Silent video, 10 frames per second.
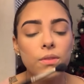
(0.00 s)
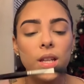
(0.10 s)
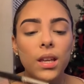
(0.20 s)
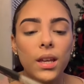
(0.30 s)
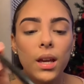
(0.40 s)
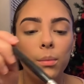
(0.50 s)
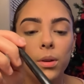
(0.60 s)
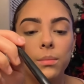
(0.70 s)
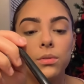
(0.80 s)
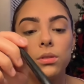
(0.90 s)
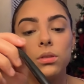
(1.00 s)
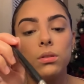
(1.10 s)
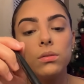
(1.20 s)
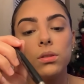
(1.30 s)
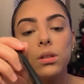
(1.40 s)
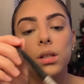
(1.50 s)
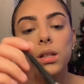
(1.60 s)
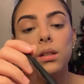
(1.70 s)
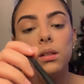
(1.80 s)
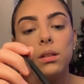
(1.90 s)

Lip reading: freaking camera. I'm so sorry.